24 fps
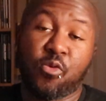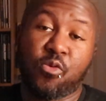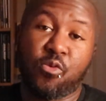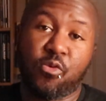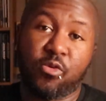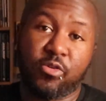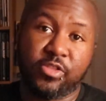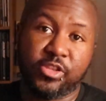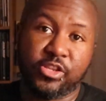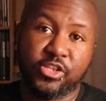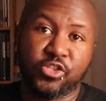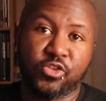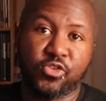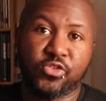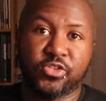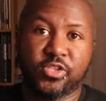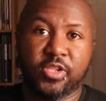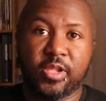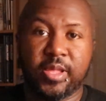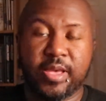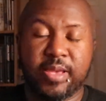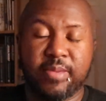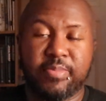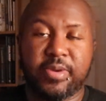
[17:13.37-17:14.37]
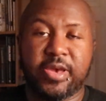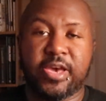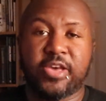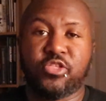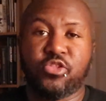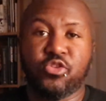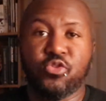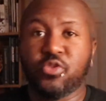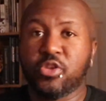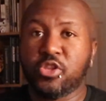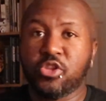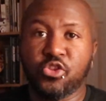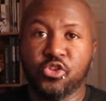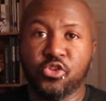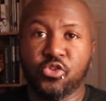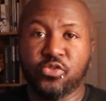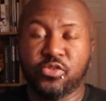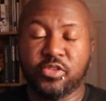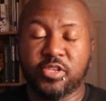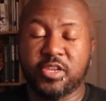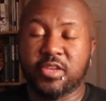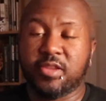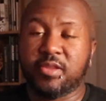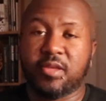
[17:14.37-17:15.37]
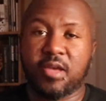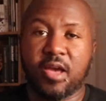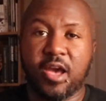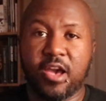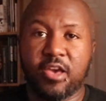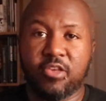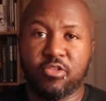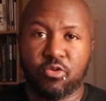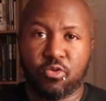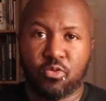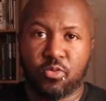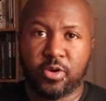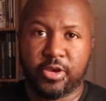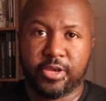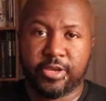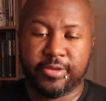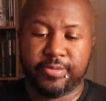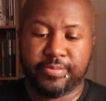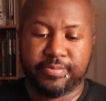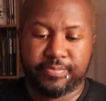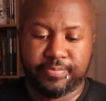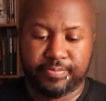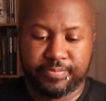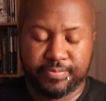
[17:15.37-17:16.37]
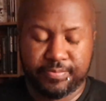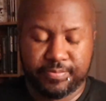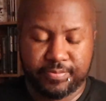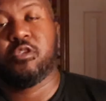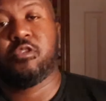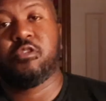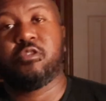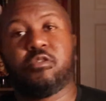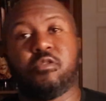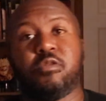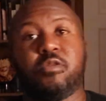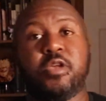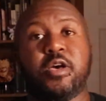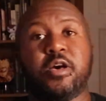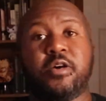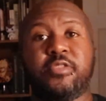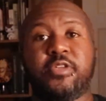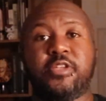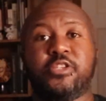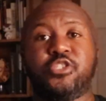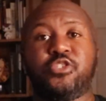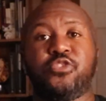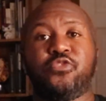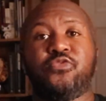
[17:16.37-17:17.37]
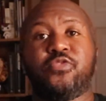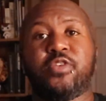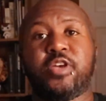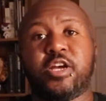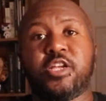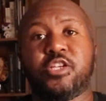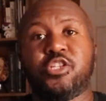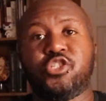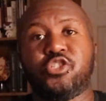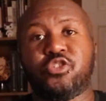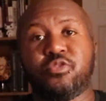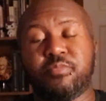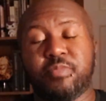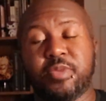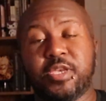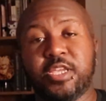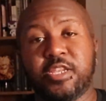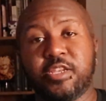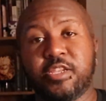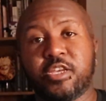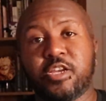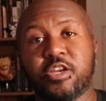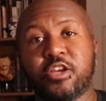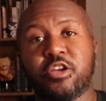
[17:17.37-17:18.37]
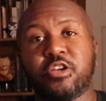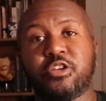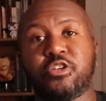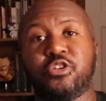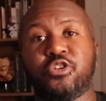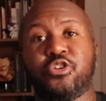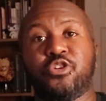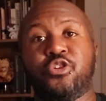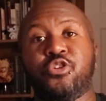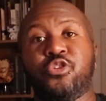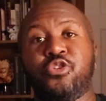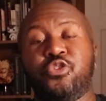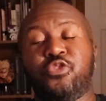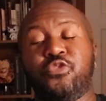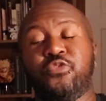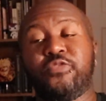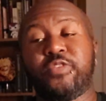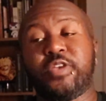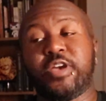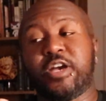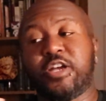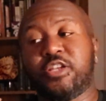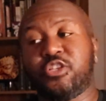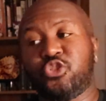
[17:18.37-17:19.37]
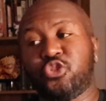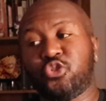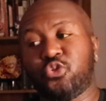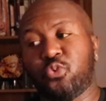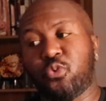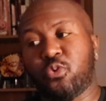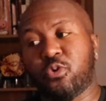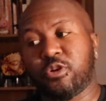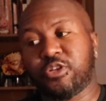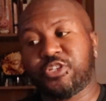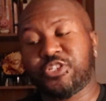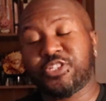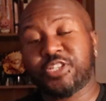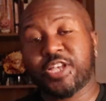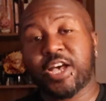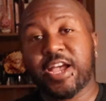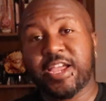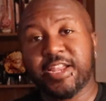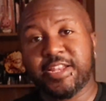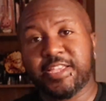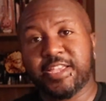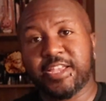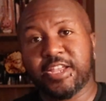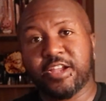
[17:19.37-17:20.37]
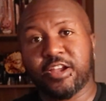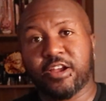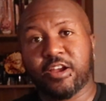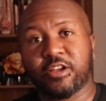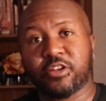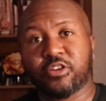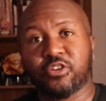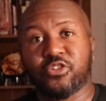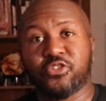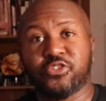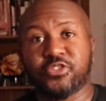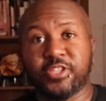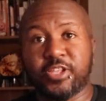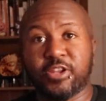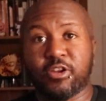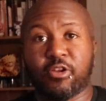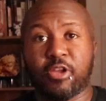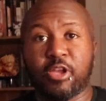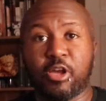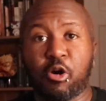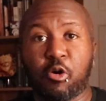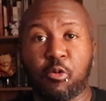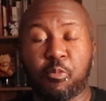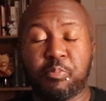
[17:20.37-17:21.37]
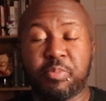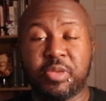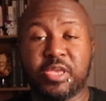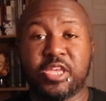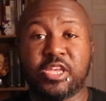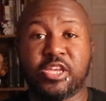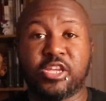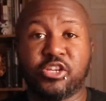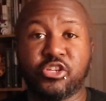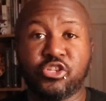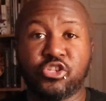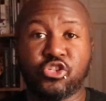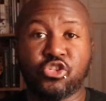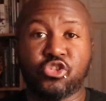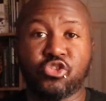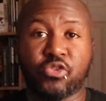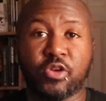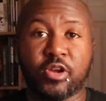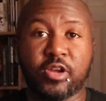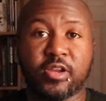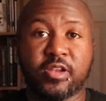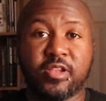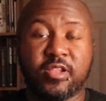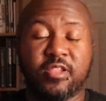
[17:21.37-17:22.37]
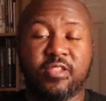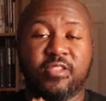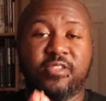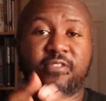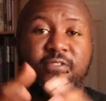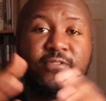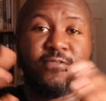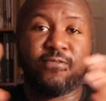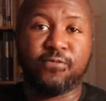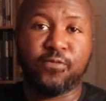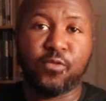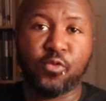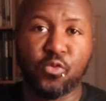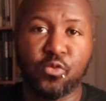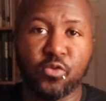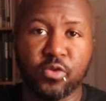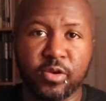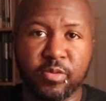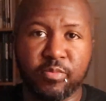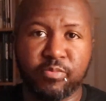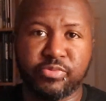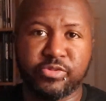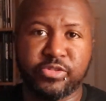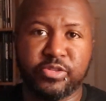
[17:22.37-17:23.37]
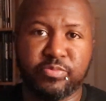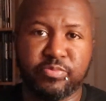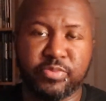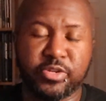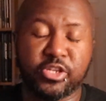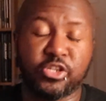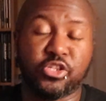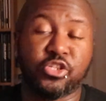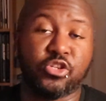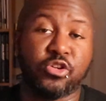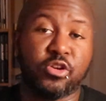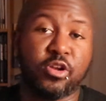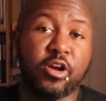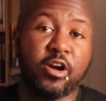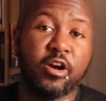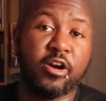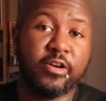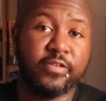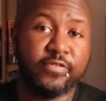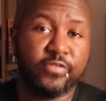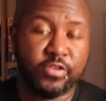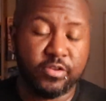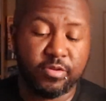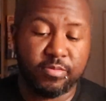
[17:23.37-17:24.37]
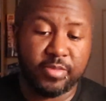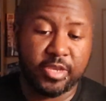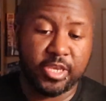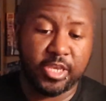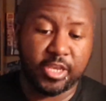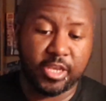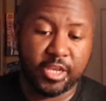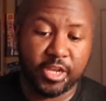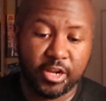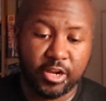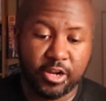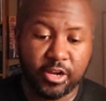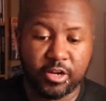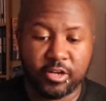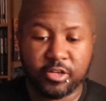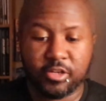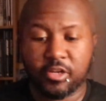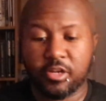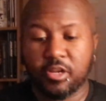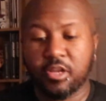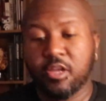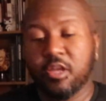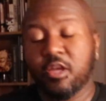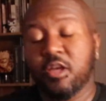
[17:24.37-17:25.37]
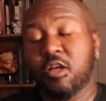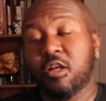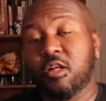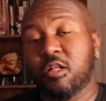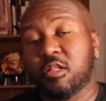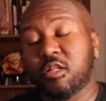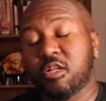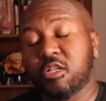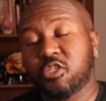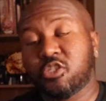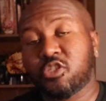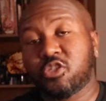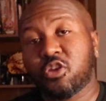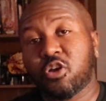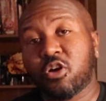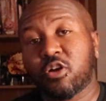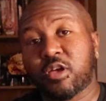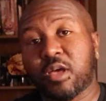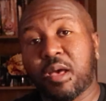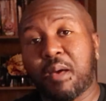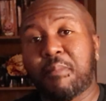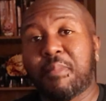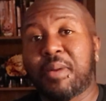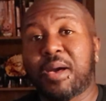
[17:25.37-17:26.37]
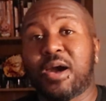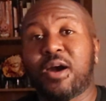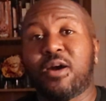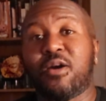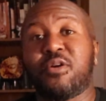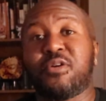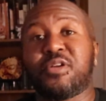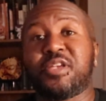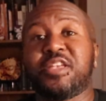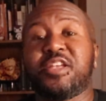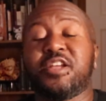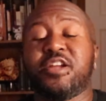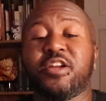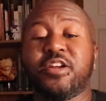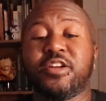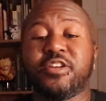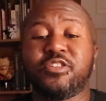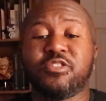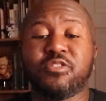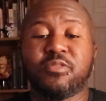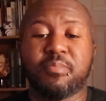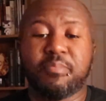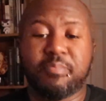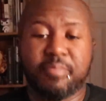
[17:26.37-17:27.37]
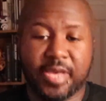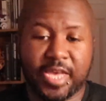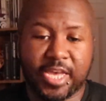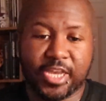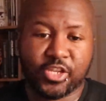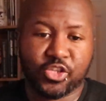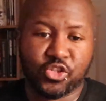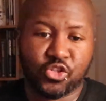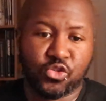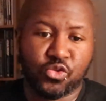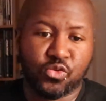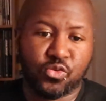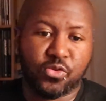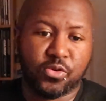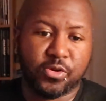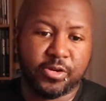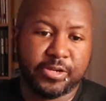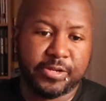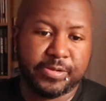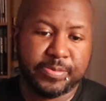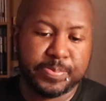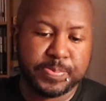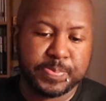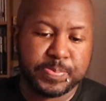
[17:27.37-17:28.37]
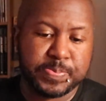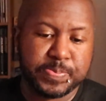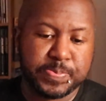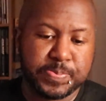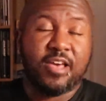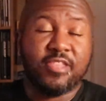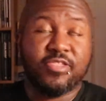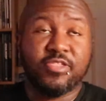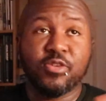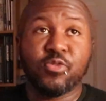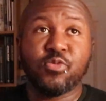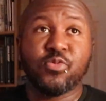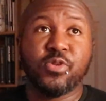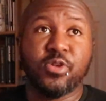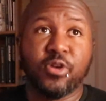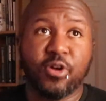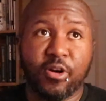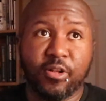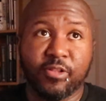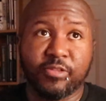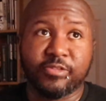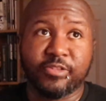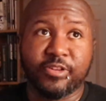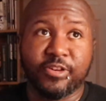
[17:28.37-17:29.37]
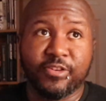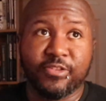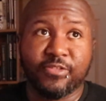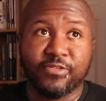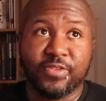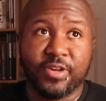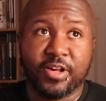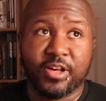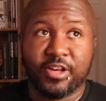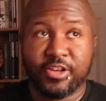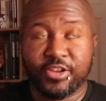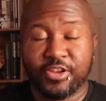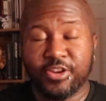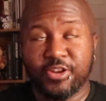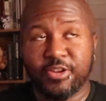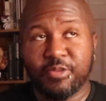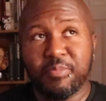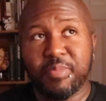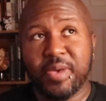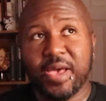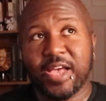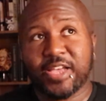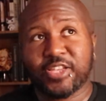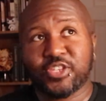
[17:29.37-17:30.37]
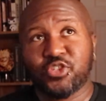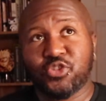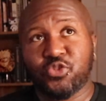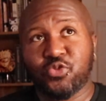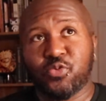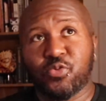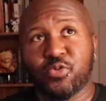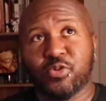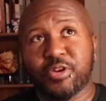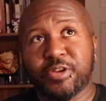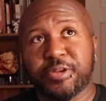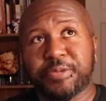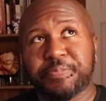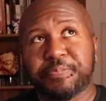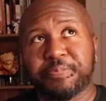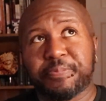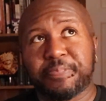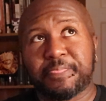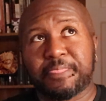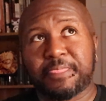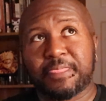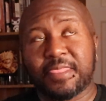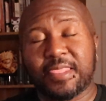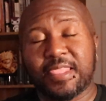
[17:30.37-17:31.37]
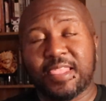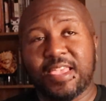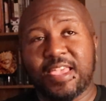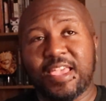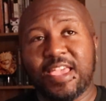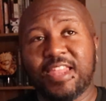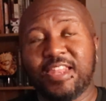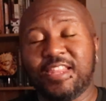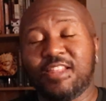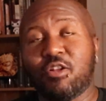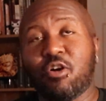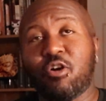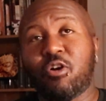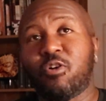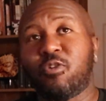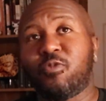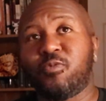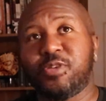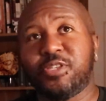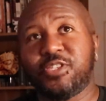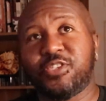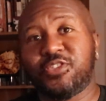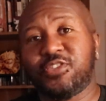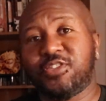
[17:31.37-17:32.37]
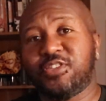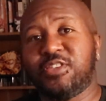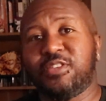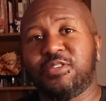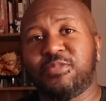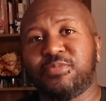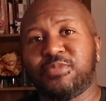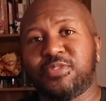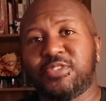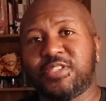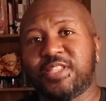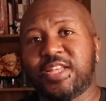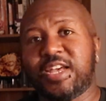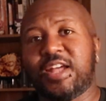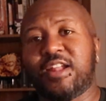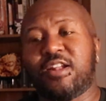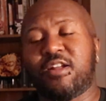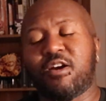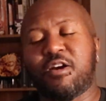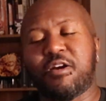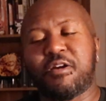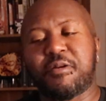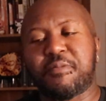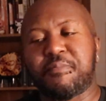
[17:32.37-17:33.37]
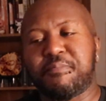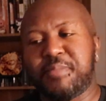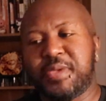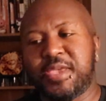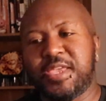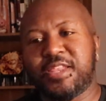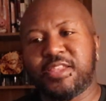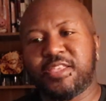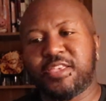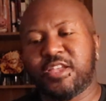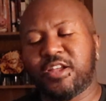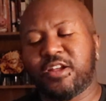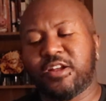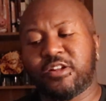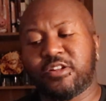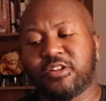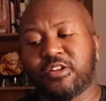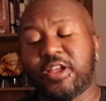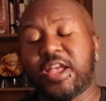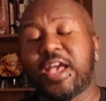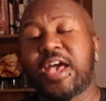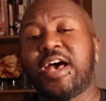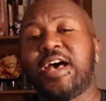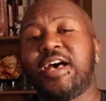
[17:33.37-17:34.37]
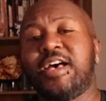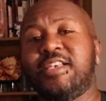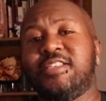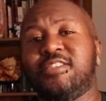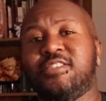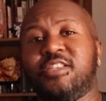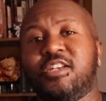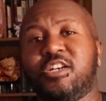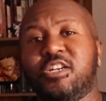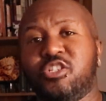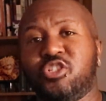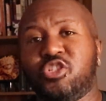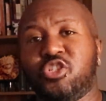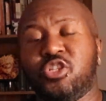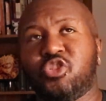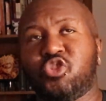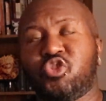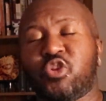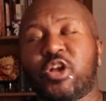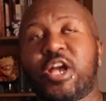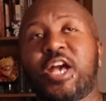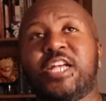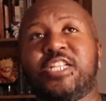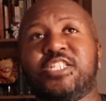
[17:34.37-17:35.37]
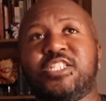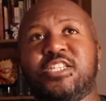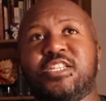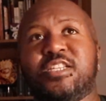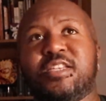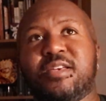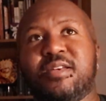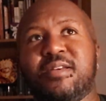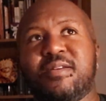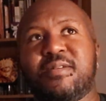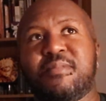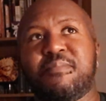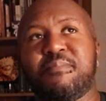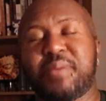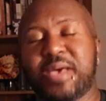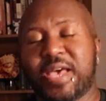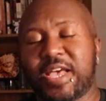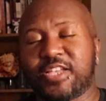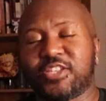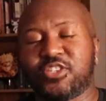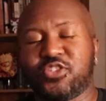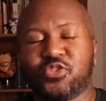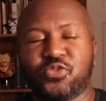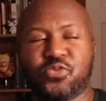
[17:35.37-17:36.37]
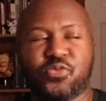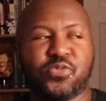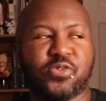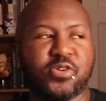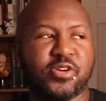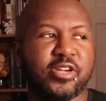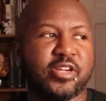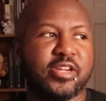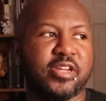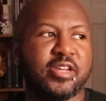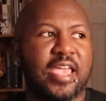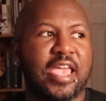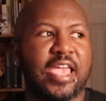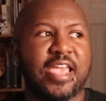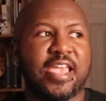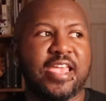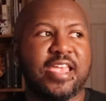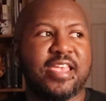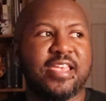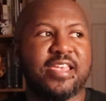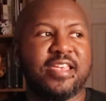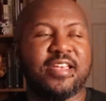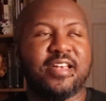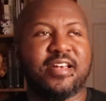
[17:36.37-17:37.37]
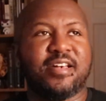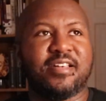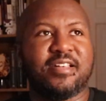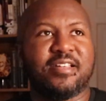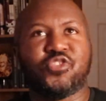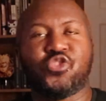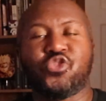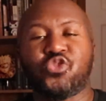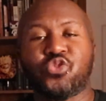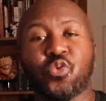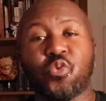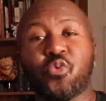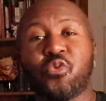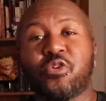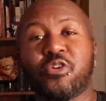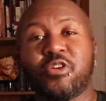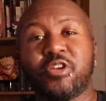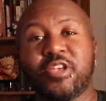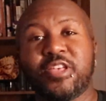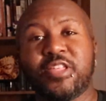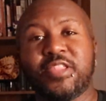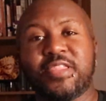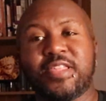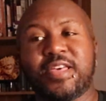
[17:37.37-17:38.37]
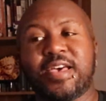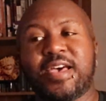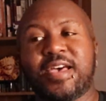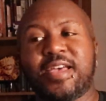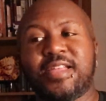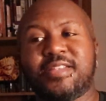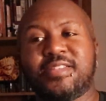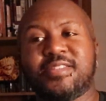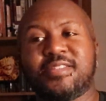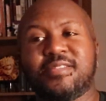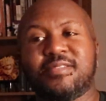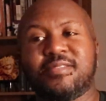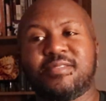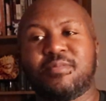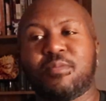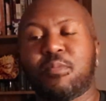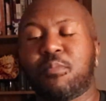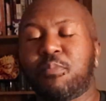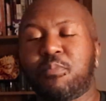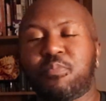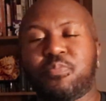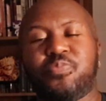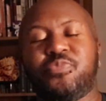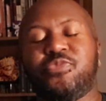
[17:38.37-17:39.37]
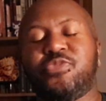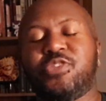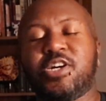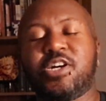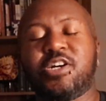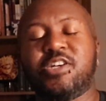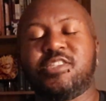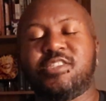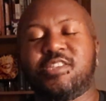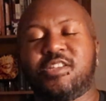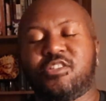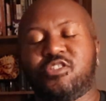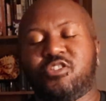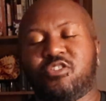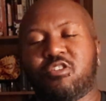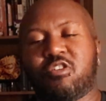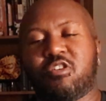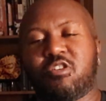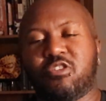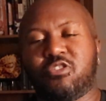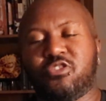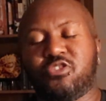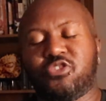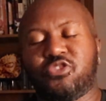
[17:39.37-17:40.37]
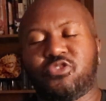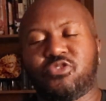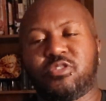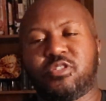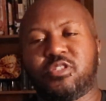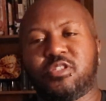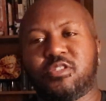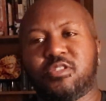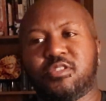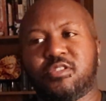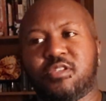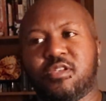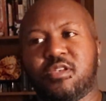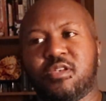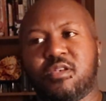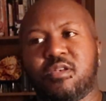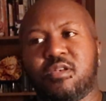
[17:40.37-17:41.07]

or they chose the light path. You can use it either way. So now that you've got your main character, you've got your side characters that are helping construct the full complete picture of your main character, let's talk about character backstory. I think we all love a good backstory, and it always seems that our main character has a tragic backstory, a story that tugs at your heartstrings.